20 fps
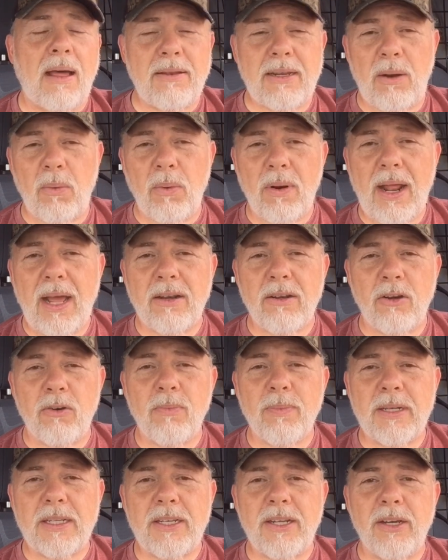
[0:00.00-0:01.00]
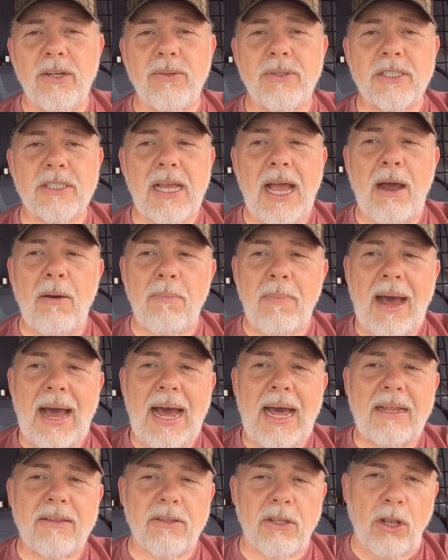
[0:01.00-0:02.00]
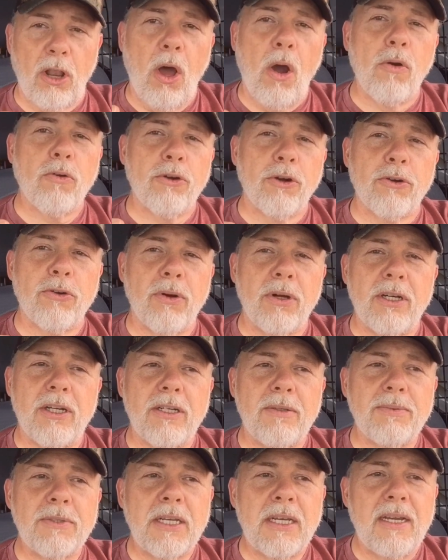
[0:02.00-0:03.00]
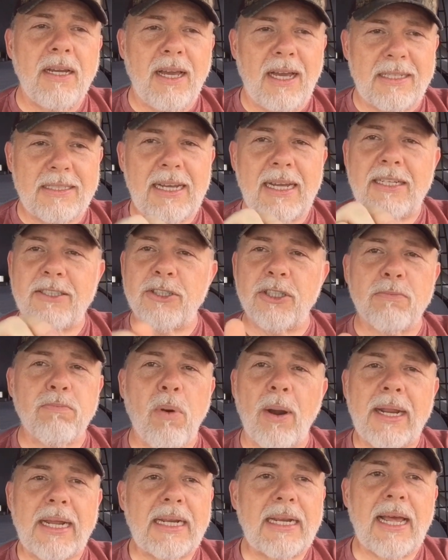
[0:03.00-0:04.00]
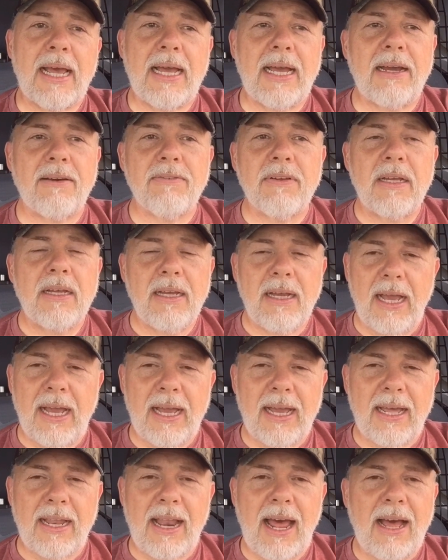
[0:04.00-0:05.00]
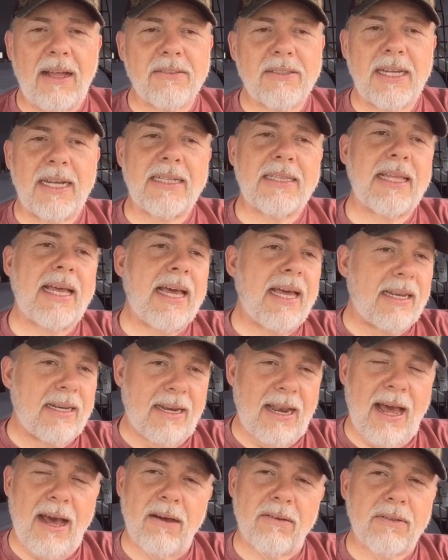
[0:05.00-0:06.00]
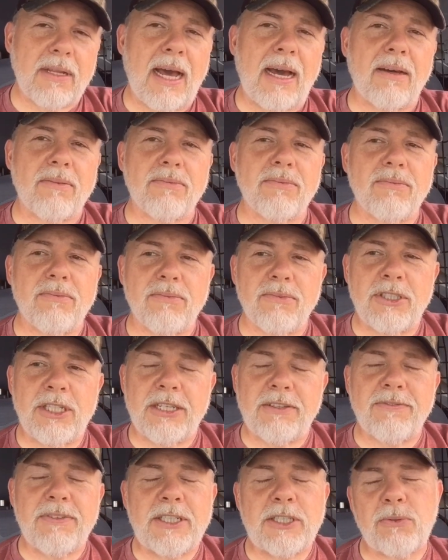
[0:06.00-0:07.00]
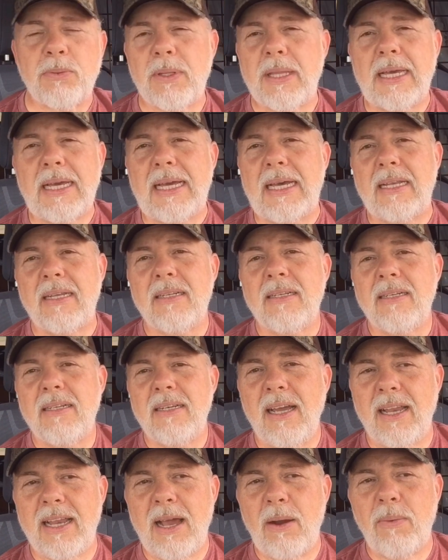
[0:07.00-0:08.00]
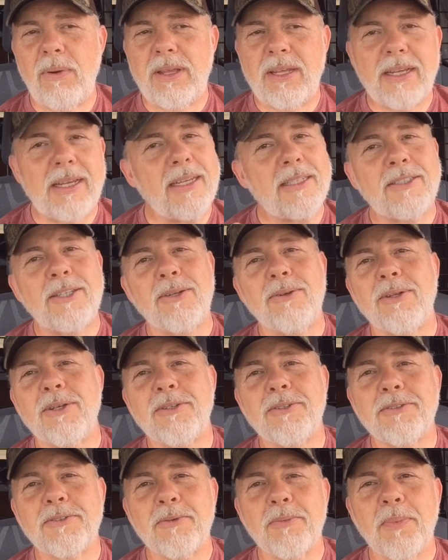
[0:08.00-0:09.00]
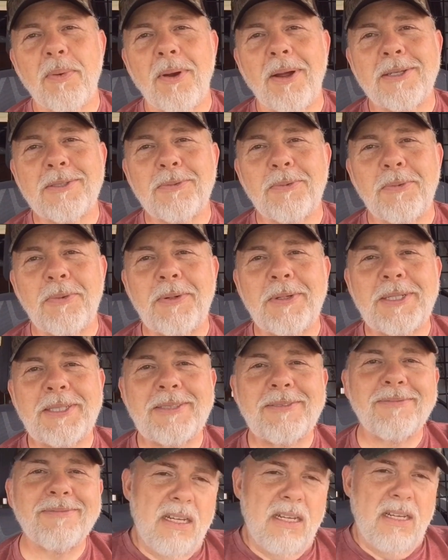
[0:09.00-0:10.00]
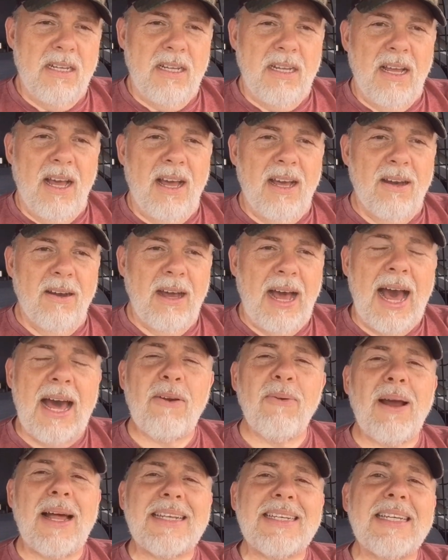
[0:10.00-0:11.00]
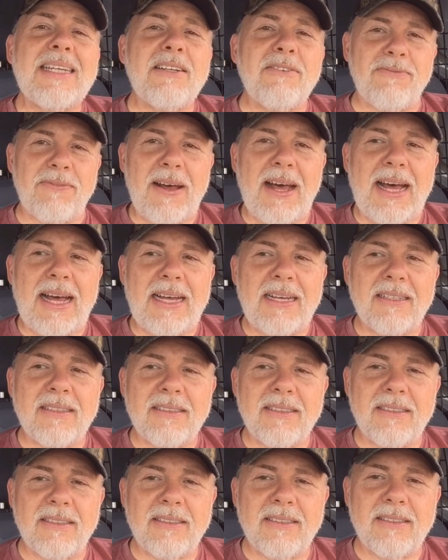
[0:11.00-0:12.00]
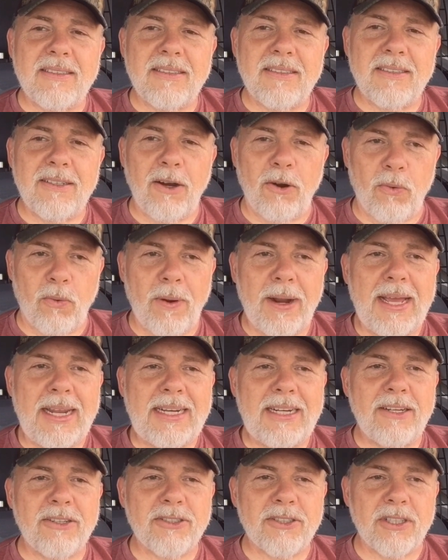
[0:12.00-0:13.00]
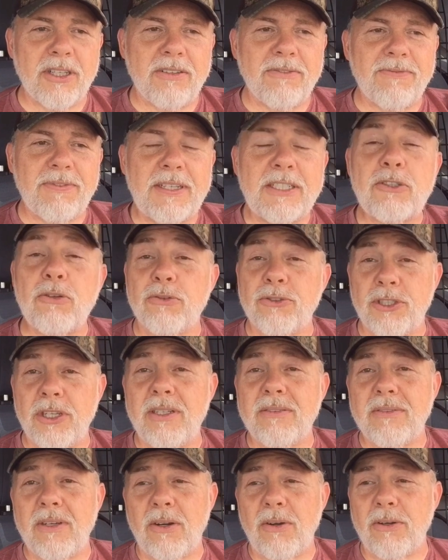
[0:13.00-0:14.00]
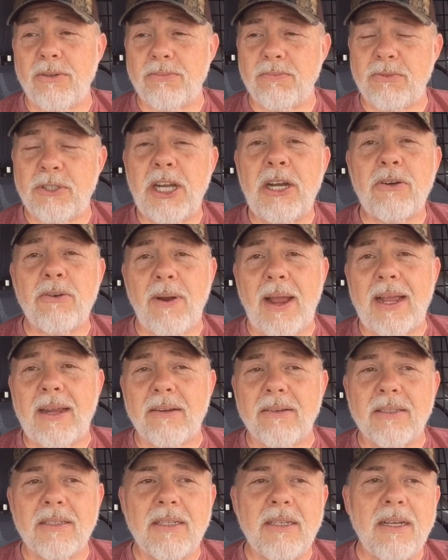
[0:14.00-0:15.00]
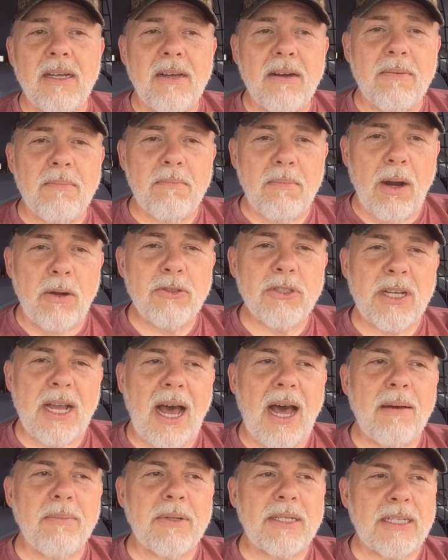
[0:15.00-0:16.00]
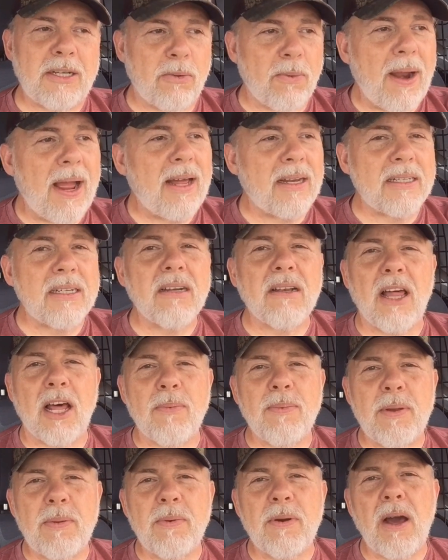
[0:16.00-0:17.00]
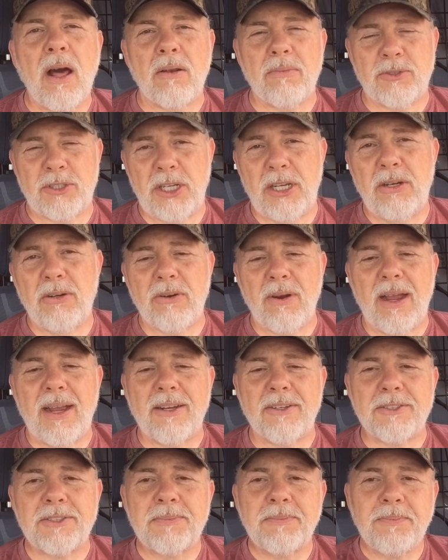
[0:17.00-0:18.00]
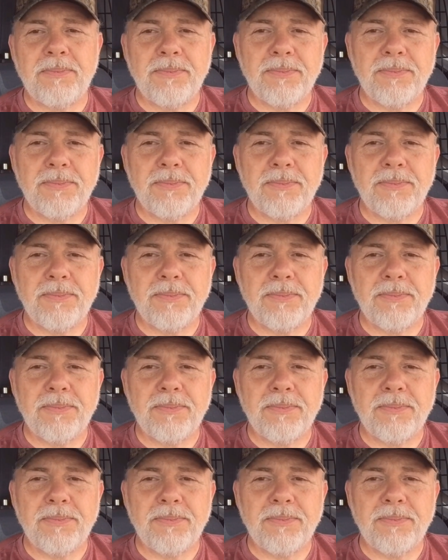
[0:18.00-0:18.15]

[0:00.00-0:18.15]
Now, what I normally do is I'll buy the longer grubs and take and just break it in half. And I'll take that and I'll, I'll jig fish with that. And that way you get two lures for the price of one. How do I identify a red ear sunfish or sun or shell cracker? Most commonly around here, a lot of people call them shell crackers.